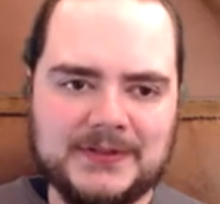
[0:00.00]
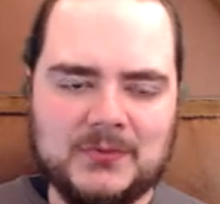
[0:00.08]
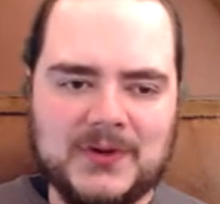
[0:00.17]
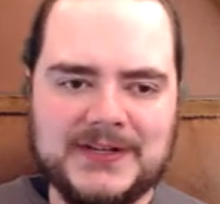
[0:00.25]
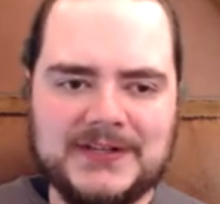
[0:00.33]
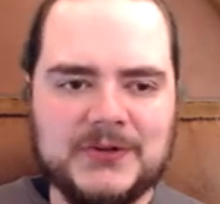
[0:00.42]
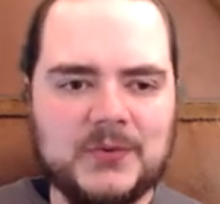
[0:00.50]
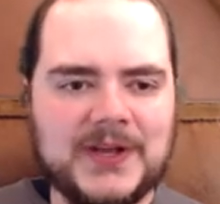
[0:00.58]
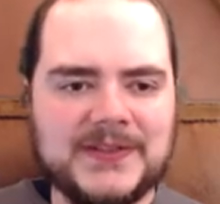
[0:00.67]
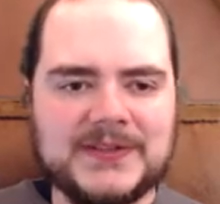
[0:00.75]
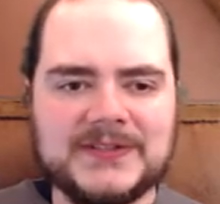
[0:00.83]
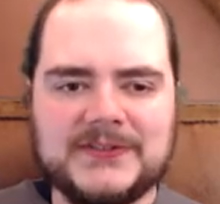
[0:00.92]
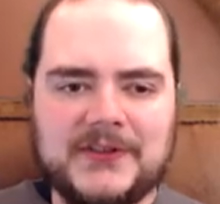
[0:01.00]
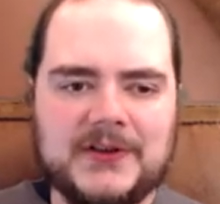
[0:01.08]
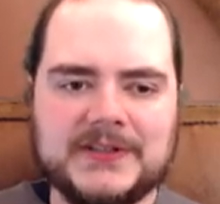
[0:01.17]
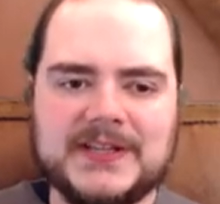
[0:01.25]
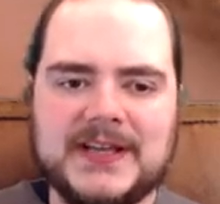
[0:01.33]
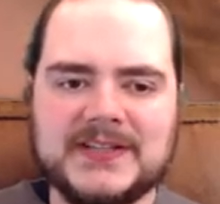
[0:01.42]
Why did you wait this
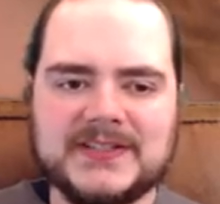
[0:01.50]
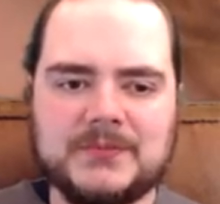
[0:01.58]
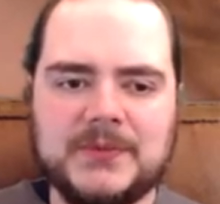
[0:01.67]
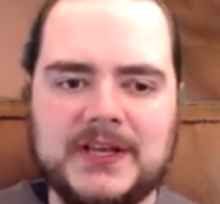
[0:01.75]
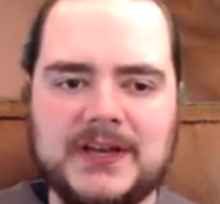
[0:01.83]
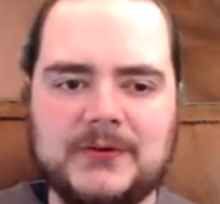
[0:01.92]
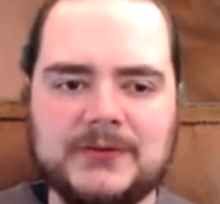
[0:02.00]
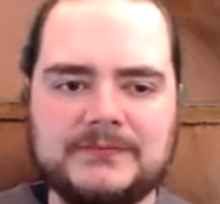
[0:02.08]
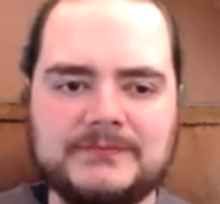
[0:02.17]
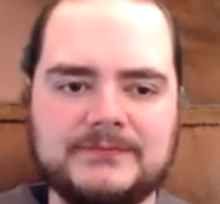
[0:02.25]
long to ask me out?